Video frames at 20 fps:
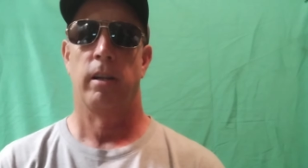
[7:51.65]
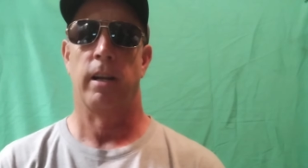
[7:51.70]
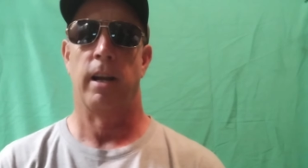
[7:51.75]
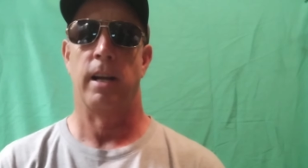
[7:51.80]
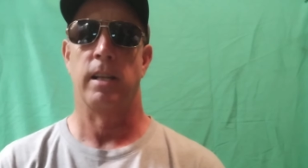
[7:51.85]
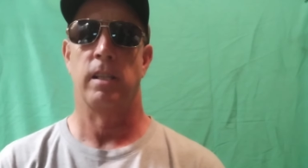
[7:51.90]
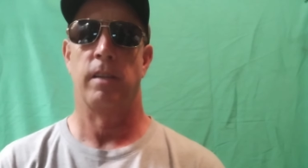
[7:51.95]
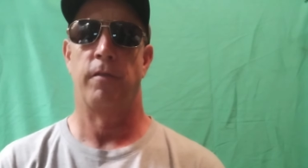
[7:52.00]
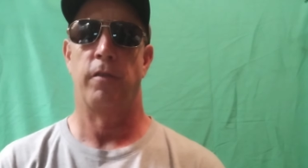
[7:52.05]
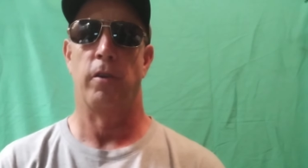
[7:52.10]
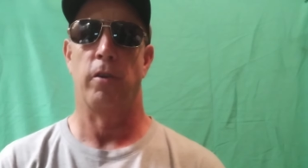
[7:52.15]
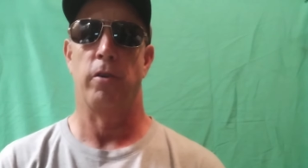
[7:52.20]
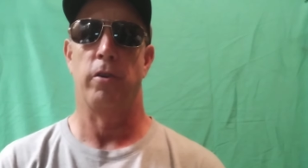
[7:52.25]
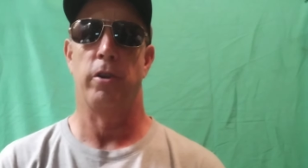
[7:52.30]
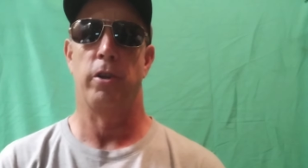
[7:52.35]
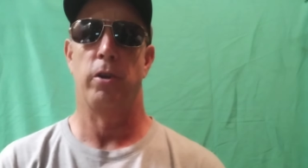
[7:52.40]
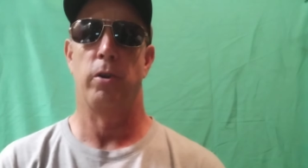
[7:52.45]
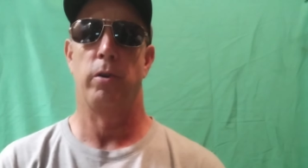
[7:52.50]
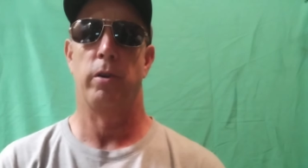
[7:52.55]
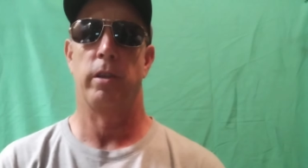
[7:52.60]
Guys, if you're
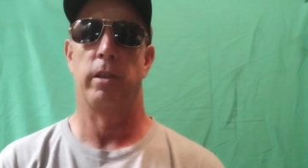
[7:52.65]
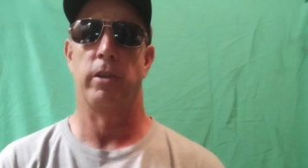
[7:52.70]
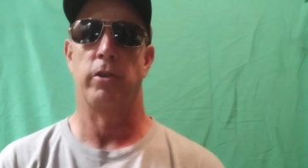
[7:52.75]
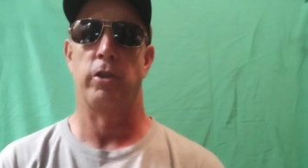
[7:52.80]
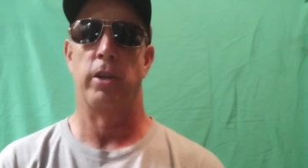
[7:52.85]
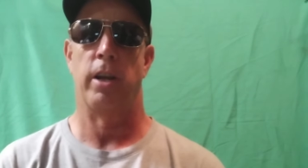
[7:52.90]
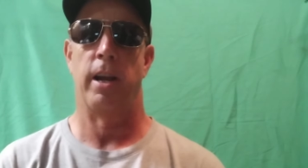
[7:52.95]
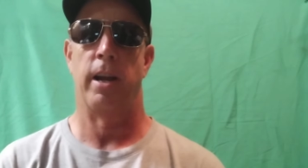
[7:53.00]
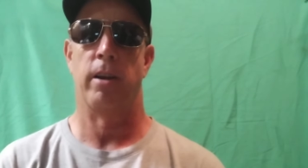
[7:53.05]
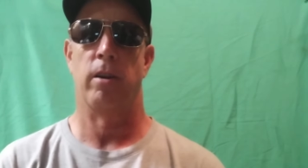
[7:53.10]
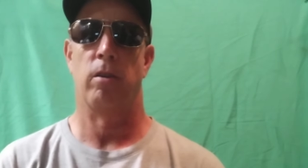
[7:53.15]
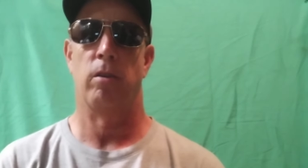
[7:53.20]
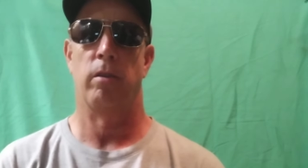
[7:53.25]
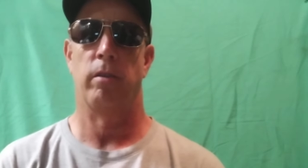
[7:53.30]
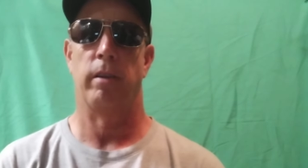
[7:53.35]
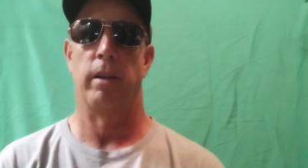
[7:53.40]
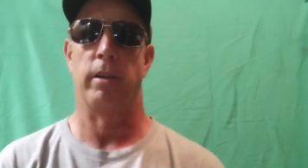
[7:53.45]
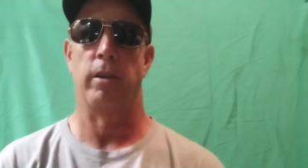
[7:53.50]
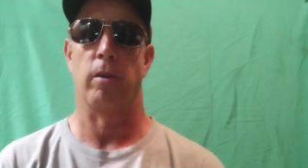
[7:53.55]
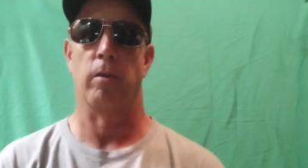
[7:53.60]
new to the
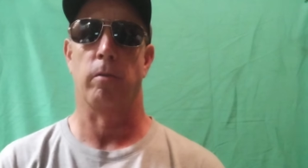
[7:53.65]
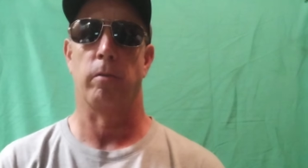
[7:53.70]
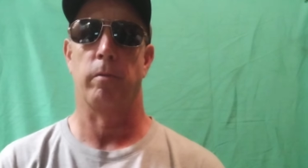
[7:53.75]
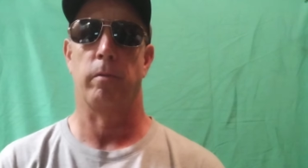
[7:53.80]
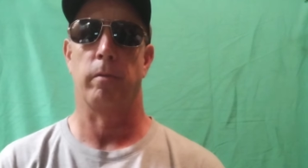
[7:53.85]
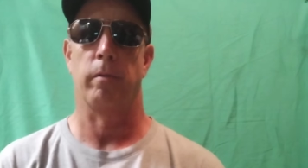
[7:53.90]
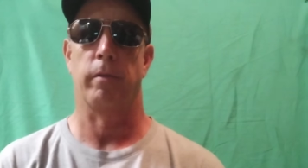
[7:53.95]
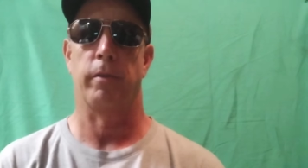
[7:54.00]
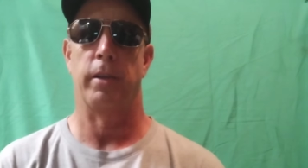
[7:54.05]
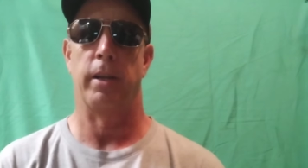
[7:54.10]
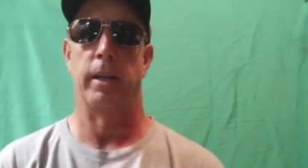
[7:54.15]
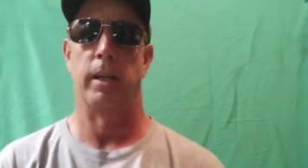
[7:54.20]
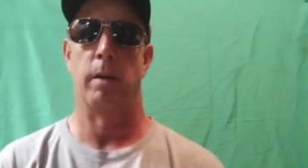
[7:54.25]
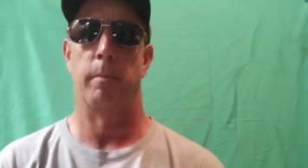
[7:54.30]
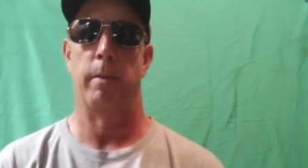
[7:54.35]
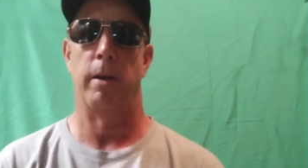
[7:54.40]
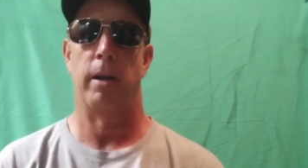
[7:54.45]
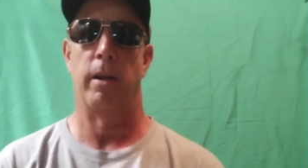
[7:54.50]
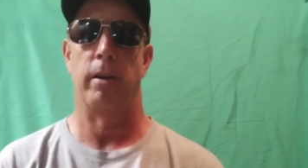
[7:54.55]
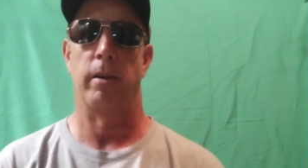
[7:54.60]
channel and you're thinking
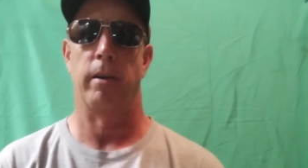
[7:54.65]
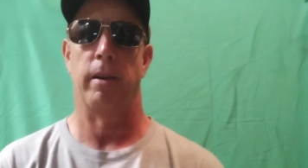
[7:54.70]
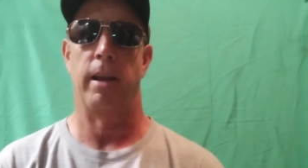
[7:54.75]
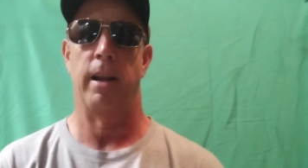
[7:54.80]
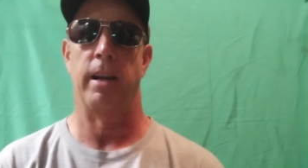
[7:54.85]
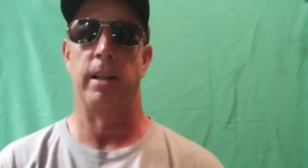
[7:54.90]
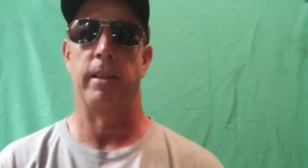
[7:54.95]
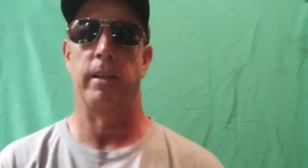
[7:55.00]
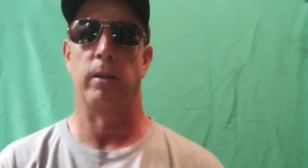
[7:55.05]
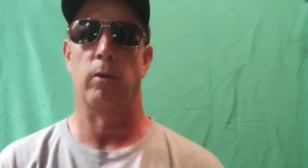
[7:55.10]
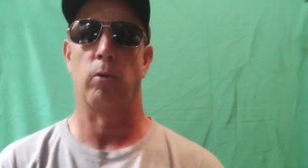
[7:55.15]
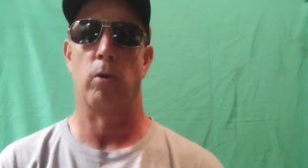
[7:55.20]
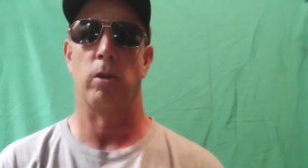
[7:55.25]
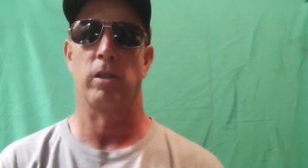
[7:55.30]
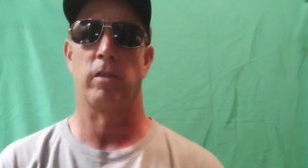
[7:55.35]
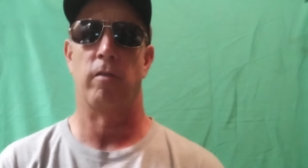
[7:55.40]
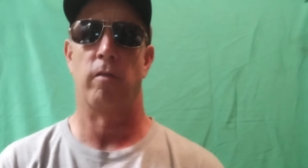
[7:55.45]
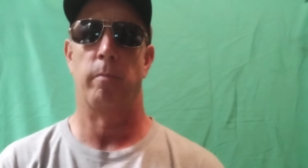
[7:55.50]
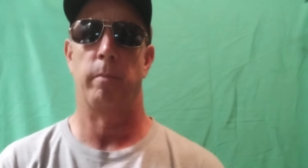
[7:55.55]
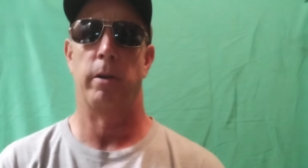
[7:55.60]
about anything
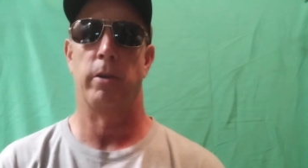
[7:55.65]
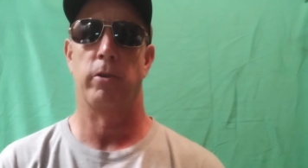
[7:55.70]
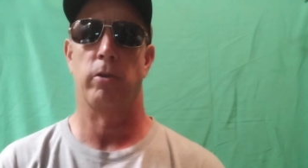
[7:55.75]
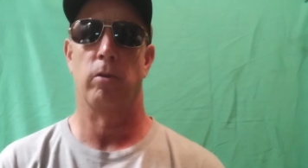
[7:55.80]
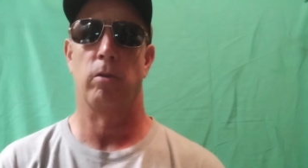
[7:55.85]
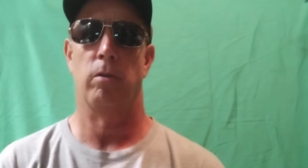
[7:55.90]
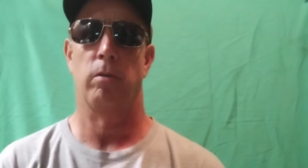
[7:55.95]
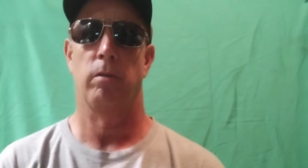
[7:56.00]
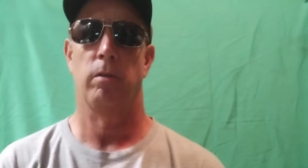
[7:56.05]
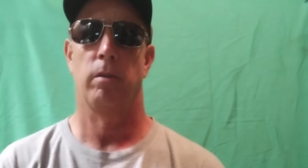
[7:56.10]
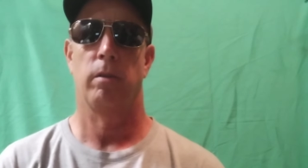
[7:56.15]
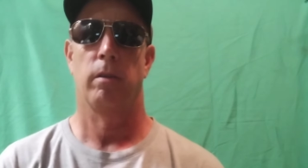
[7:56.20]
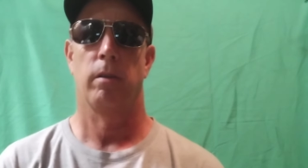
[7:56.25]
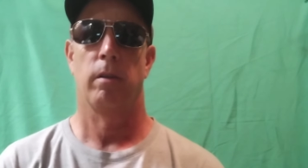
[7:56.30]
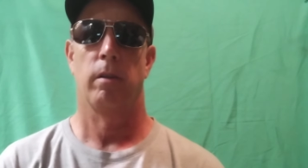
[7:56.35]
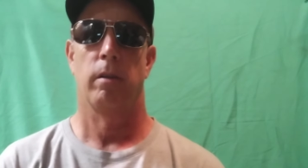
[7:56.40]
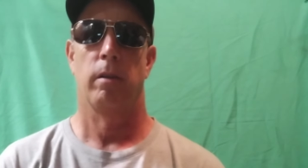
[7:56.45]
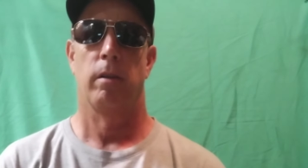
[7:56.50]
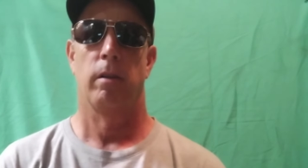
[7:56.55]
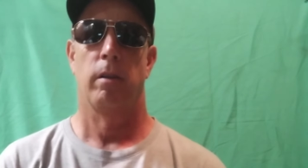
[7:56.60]
Christopher Mitchell,
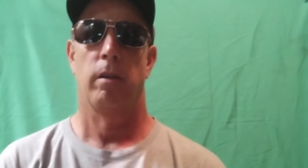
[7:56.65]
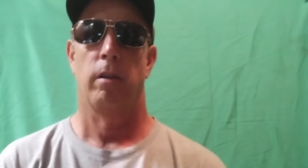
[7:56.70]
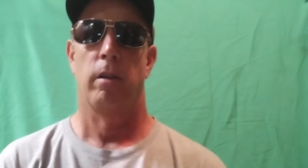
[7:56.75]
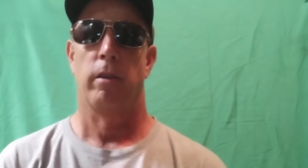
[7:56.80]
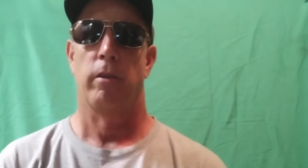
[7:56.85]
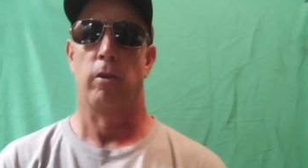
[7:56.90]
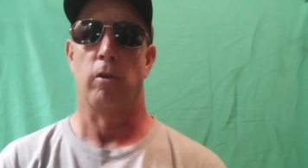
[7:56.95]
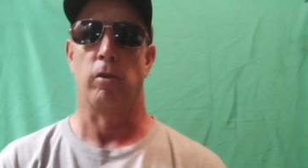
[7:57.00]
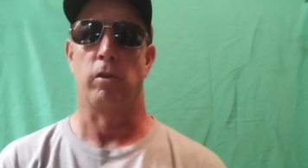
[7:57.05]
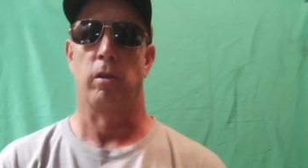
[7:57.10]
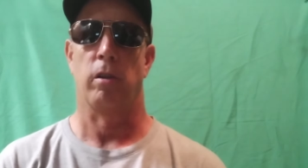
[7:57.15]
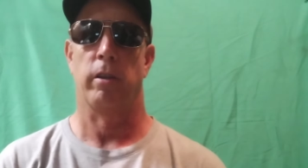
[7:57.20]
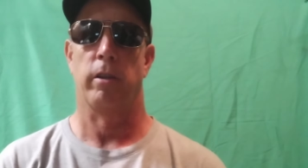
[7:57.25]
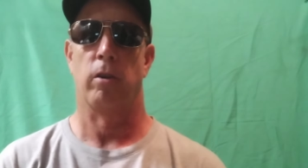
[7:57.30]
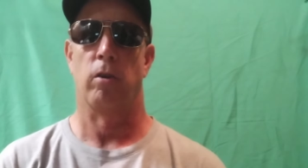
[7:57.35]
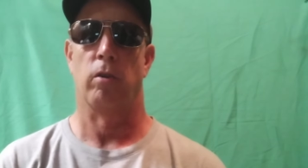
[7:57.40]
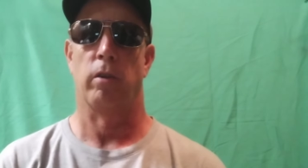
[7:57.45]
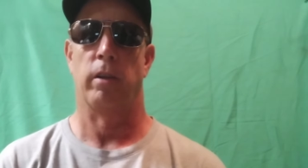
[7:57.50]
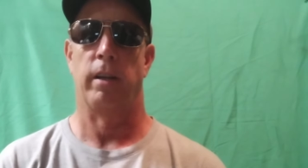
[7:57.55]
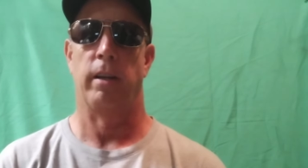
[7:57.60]
there's
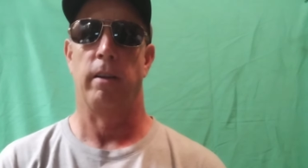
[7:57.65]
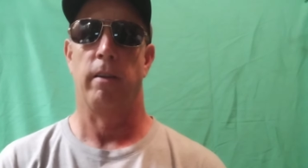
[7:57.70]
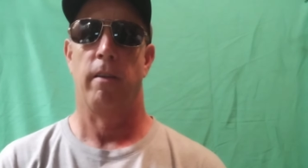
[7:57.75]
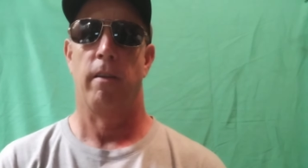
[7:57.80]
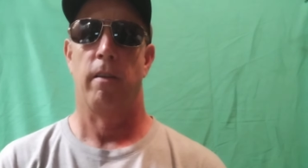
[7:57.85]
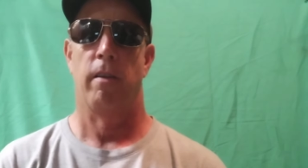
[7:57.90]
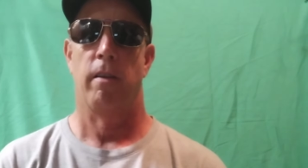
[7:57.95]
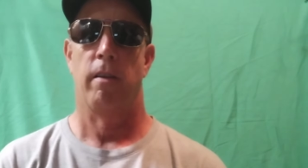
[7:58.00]
literally